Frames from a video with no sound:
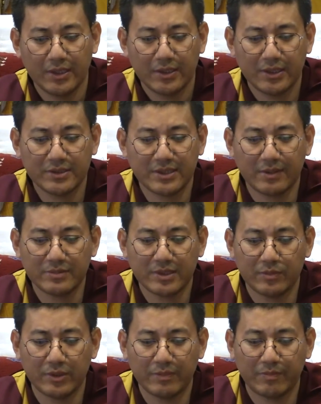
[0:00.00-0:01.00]
Then
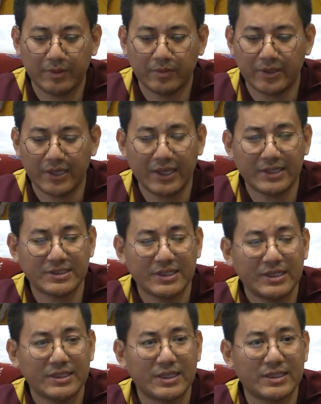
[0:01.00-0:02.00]
sometimes when people age,
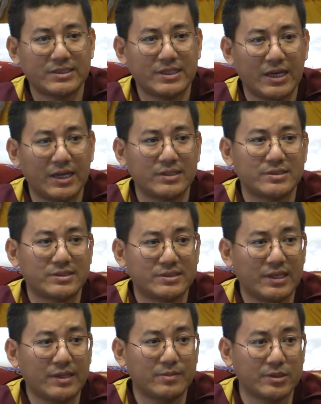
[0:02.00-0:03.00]
they tell
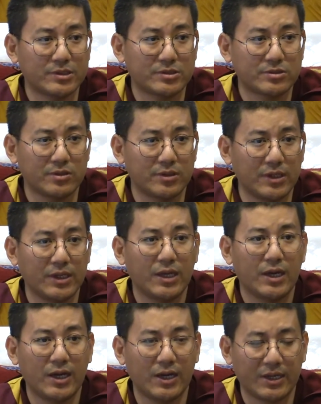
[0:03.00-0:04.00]
same story
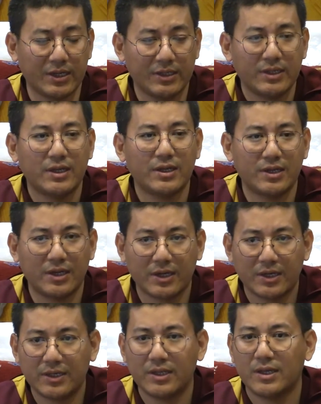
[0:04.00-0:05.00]
again and
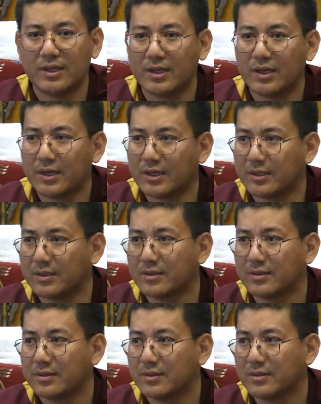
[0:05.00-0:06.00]
again and again.
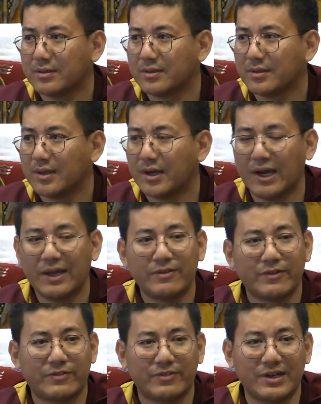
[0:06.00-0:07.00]
I
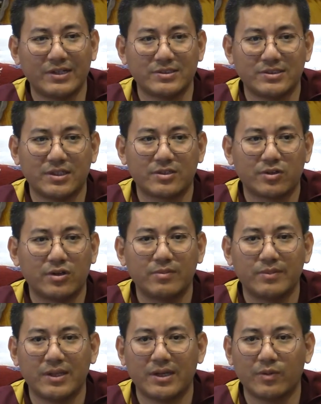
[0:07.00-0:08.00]
have friends, they
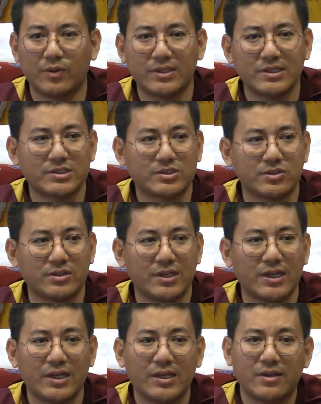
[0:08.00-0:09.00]
told me like one
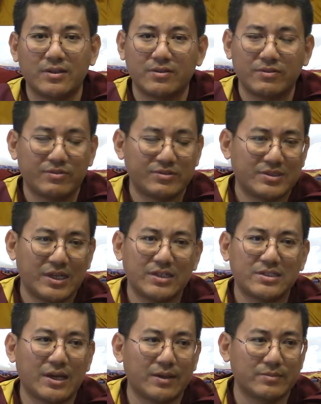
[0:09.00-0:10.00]
story
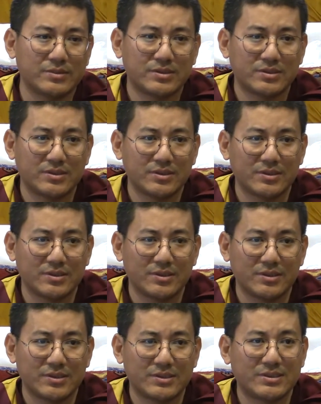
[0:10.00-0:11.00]
10 times.
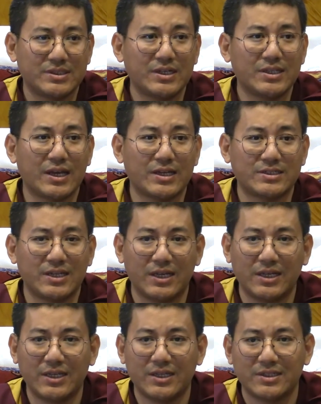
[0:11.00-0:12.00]
Still they are
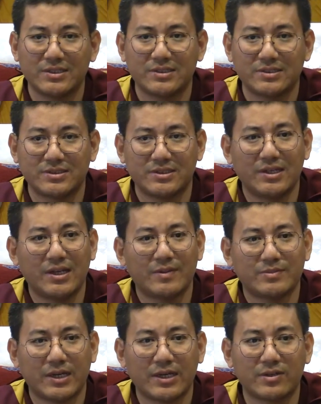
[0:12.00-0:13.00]
telling, still
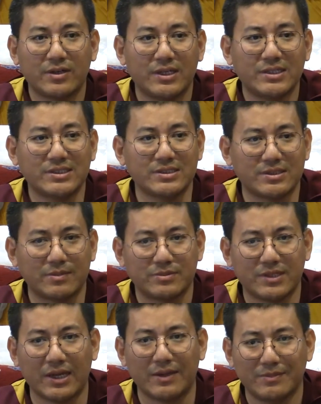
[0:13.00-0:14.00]
I'm trying to listen
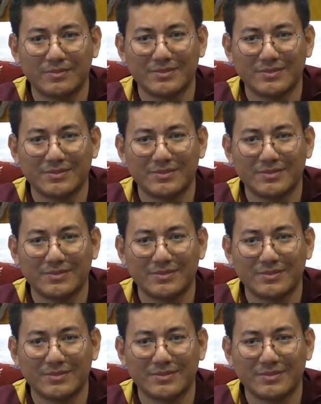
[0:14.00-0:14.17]
sometimes.